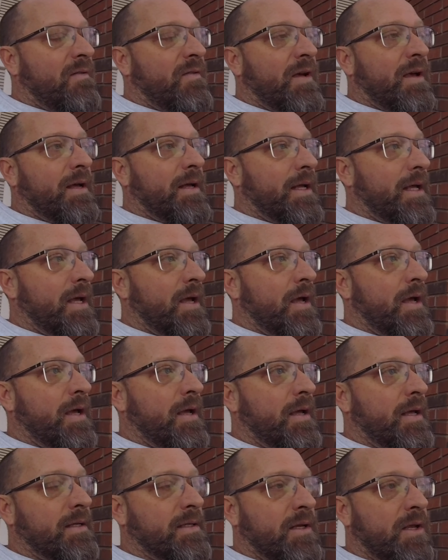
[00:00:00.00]
it
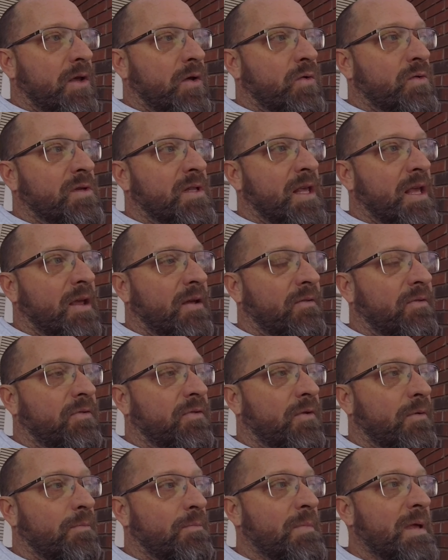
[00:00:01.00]
is a huge thing.
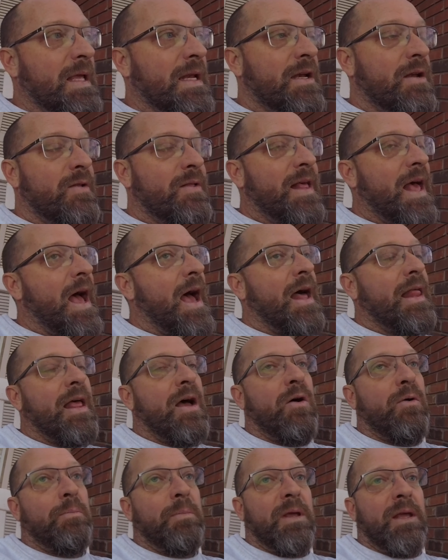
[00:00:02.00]
For me to do that
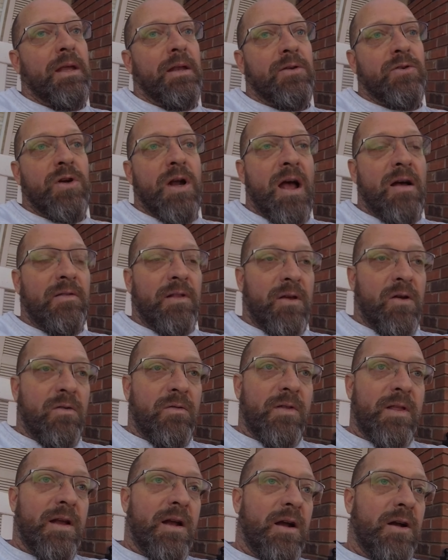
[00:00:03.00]
would mean traveling
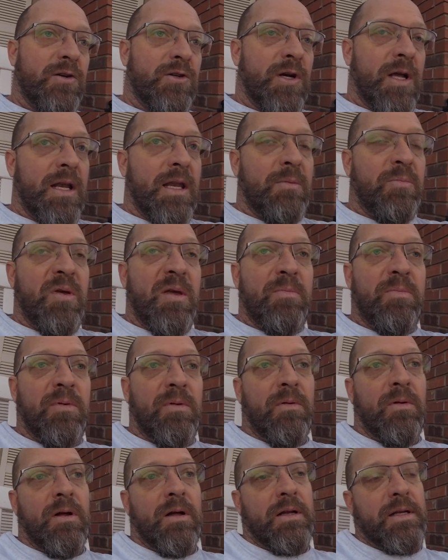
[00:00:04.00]
over there, training
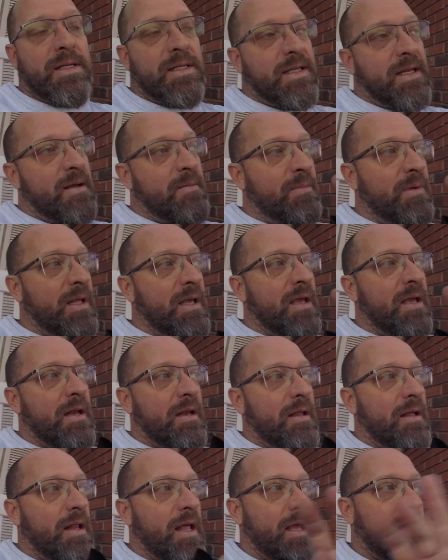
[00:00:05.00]
people on assembly
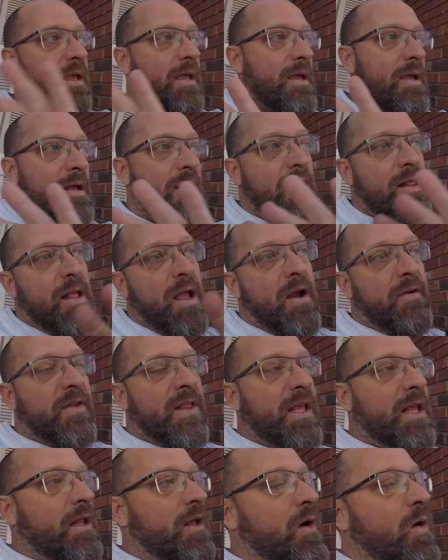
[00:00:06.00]
and
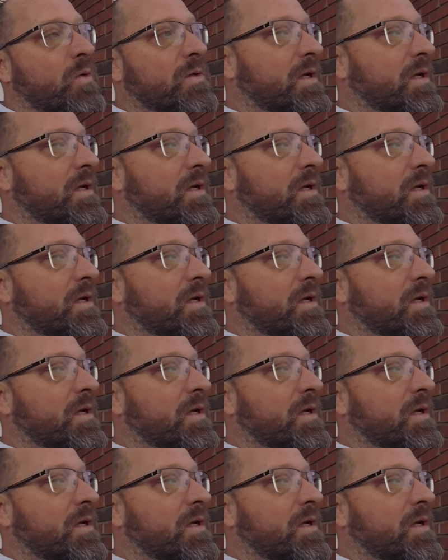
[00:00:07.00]
everything that goes